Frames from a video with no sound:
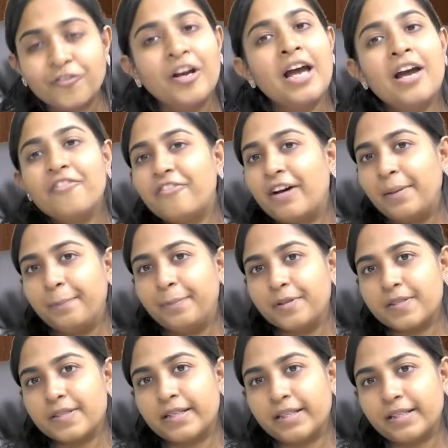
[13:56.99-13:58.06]
1%.
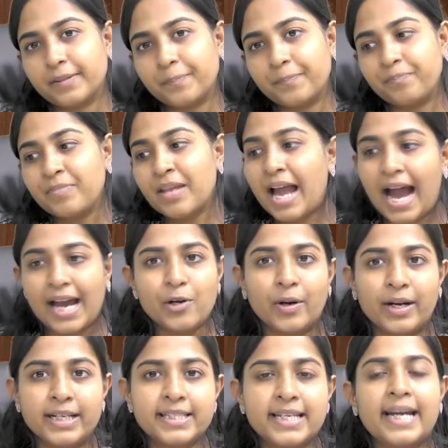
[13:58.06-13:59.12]
Are you understanding?